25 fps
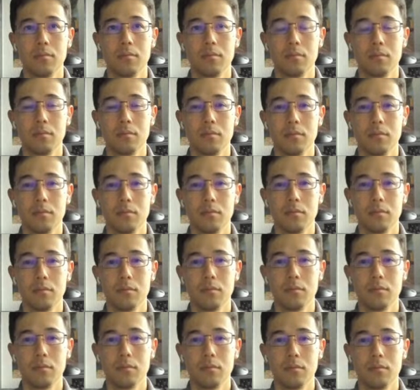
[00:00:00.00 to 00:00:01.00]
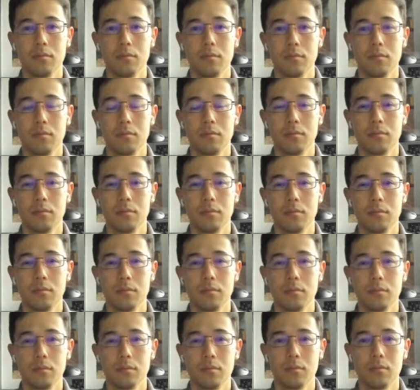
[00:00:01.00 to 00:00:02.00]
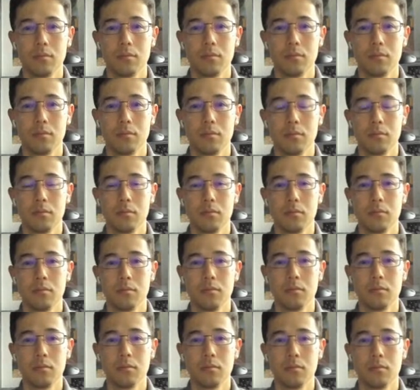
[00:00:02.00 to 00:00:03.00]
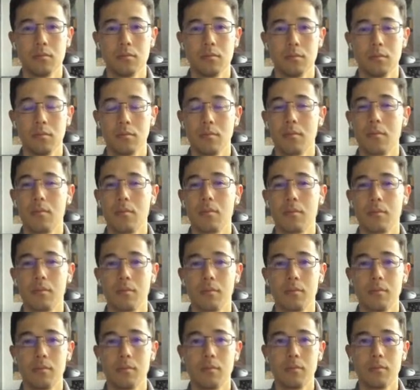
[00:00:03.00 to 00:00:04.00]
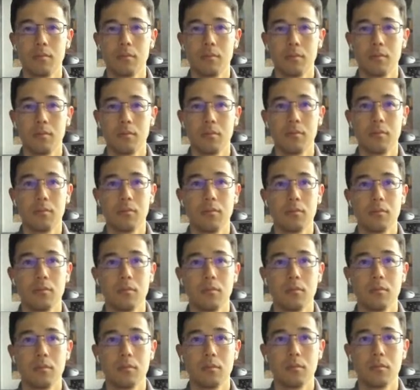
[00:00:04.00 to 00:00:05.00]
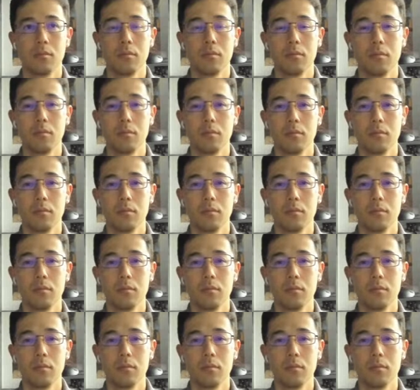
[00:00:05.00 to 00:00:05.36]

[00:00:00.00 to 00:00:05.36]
No words are spoken by the person on screen.